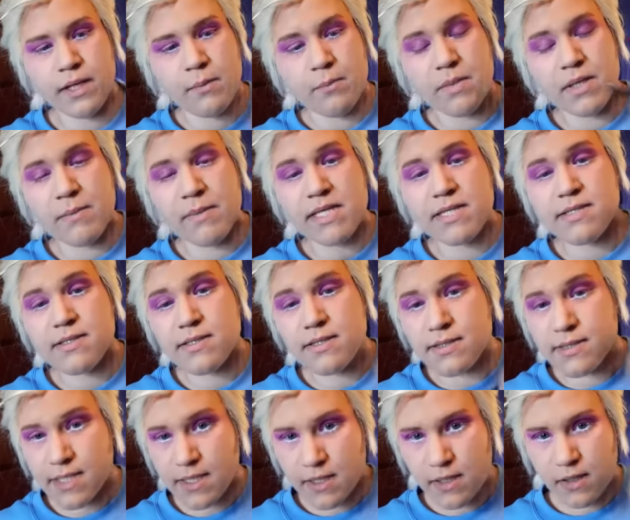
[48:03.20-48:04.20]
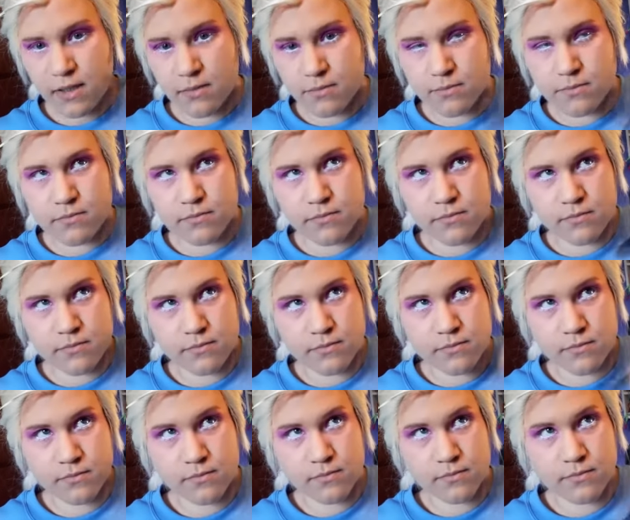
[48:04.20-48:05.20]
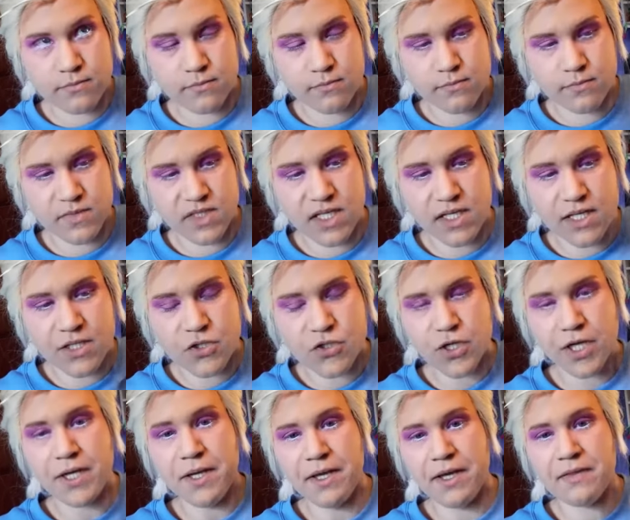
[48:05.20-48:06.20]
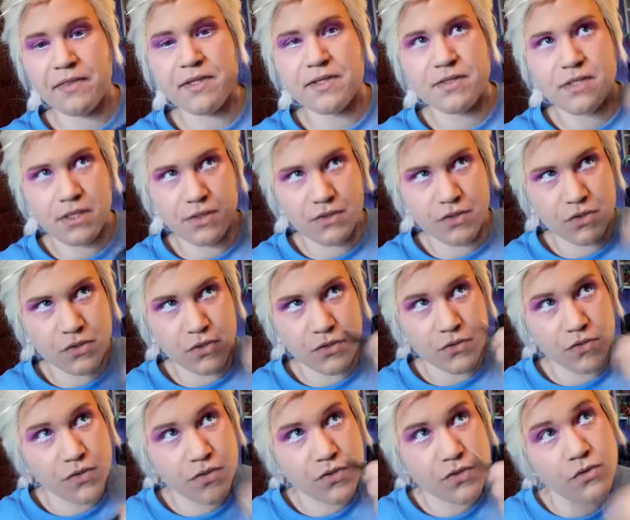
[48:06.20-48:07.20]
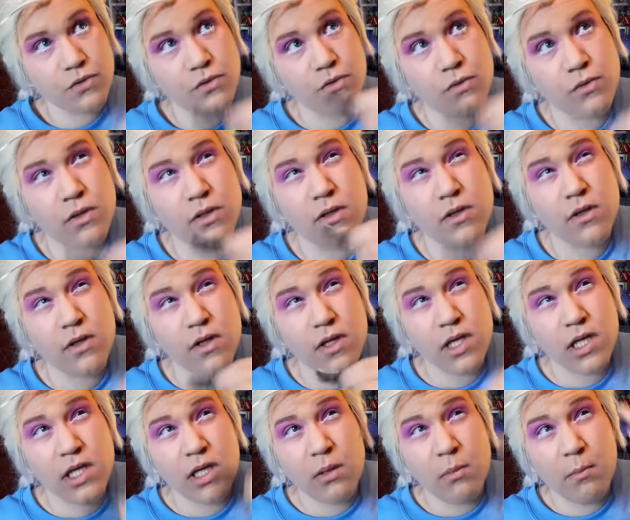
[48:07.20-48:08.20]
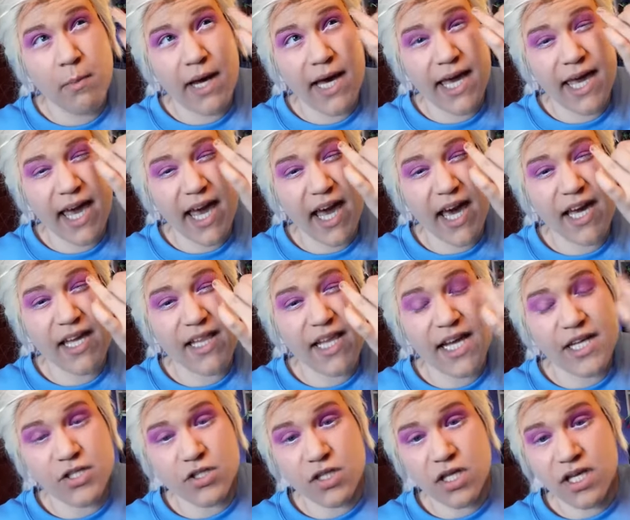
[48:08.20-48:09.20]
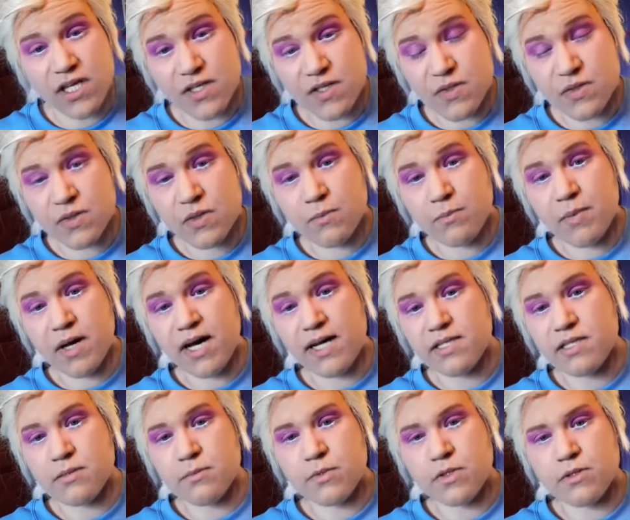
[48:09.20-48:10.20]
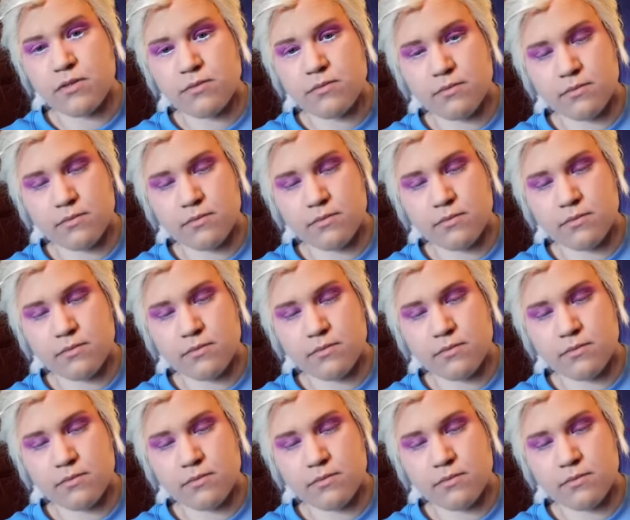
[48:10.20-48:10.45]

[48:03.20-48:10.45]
But it makes it sticky. And I try to get this as close to my eyelash line as possible.